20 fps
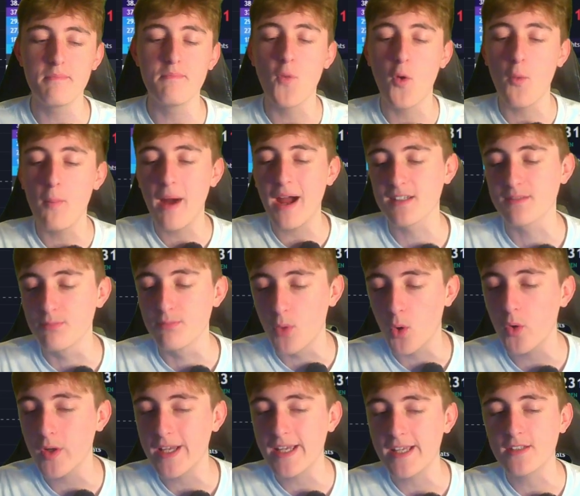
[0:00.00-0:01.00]
what matters
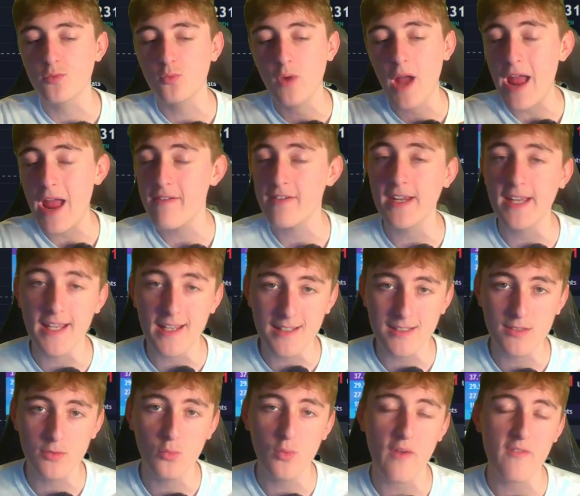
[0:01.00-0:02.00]
more is where it
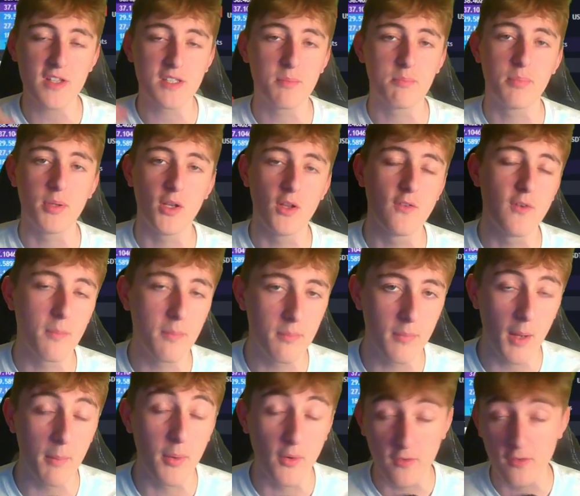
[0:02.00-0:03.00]
is, whether it's above
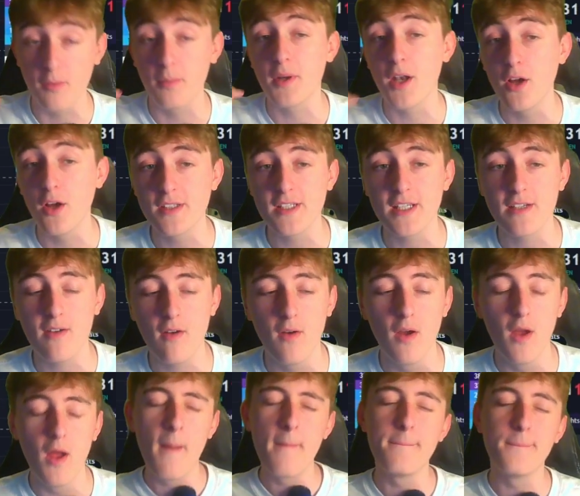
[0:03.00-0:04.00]
or below
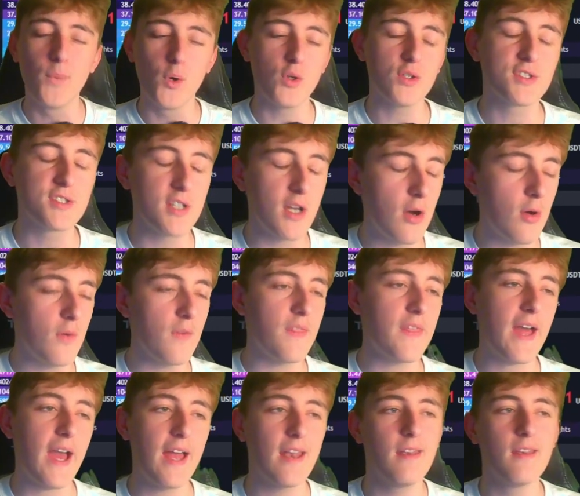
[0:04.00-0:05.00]
0, more so
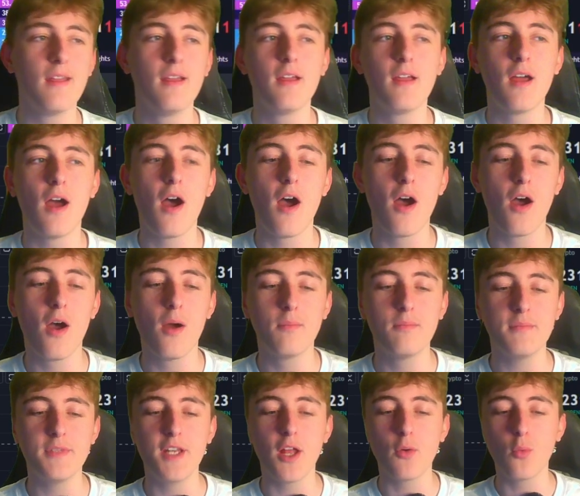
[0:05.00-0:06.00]
than
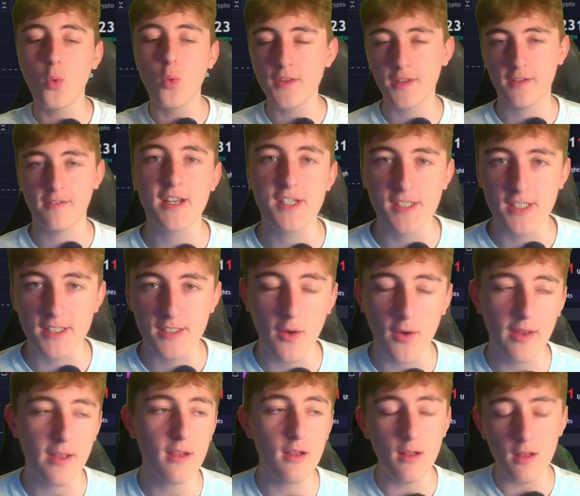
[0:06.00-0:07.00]
what direction it's
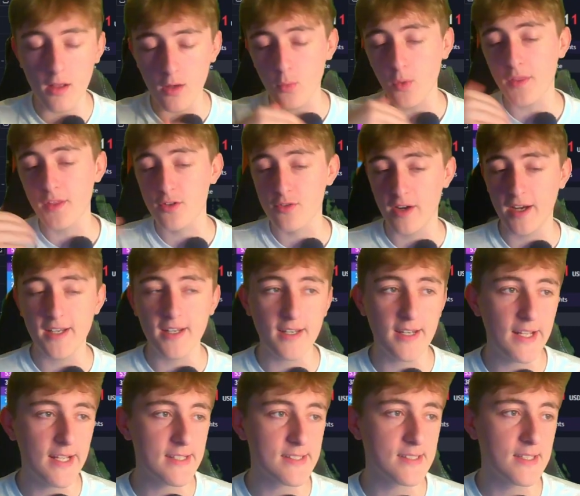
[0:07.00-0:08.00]
going, what the
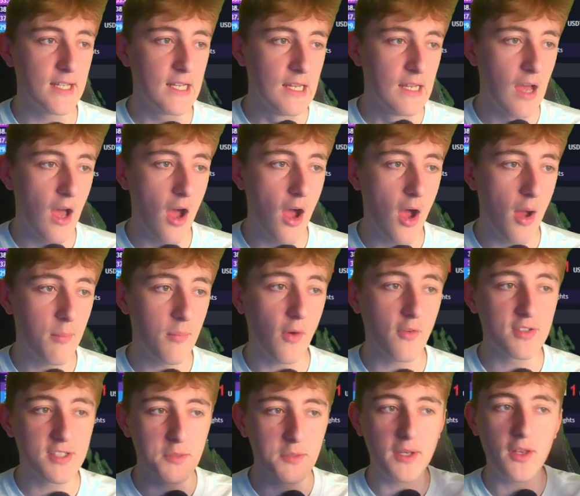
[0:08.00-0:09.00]
gradient is.
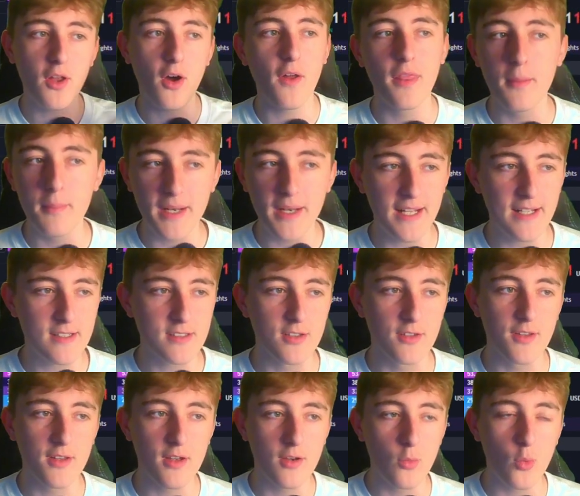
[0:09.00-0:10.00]
Obviously, we're not on the
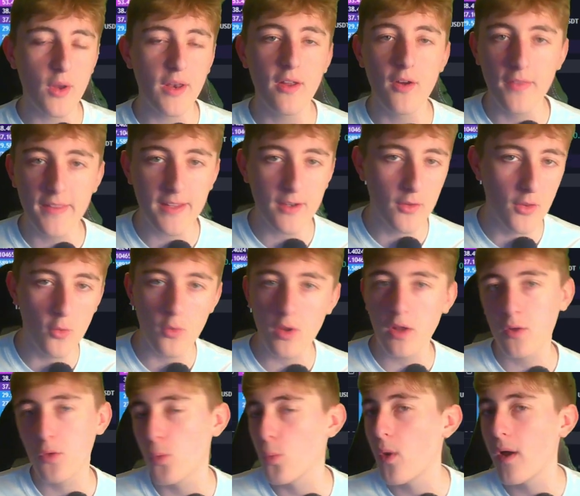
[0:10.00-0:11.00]
minutes or the
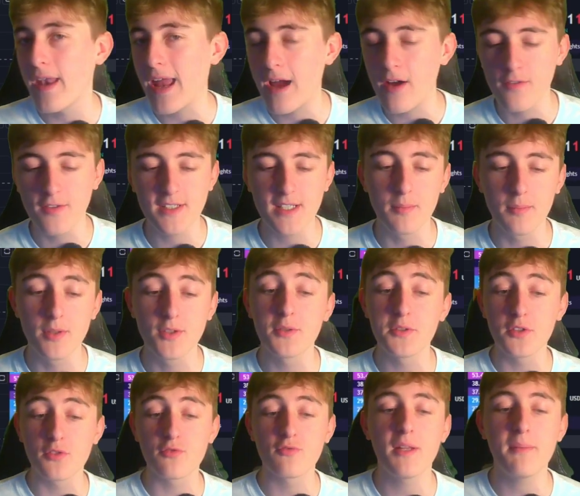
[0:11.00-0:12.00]
1 hour, for example,
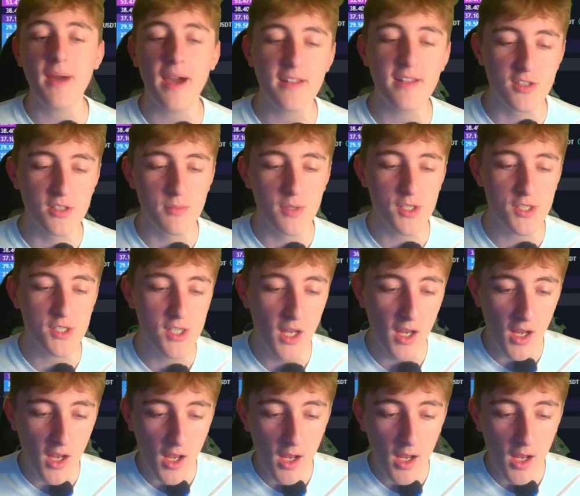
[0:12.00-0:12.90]
so it doesn't really matter too much.